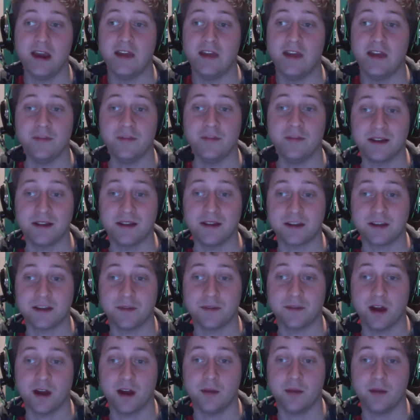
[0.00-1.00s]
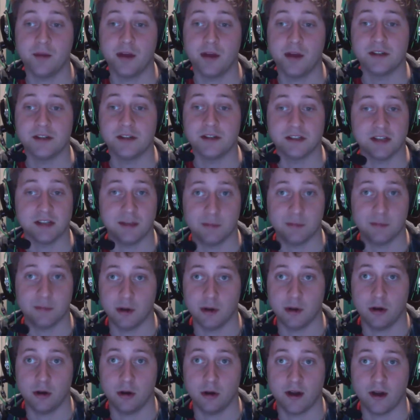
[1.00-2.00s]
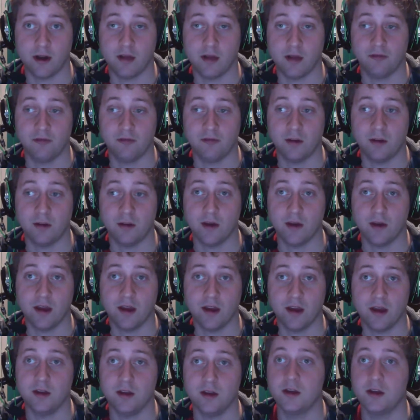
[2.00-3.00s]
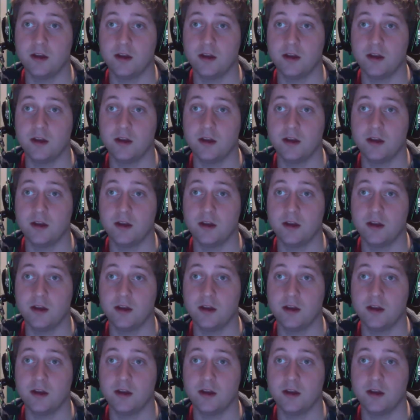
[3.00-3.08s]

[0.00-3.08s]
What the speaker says: If you mess something up, just let me know right away.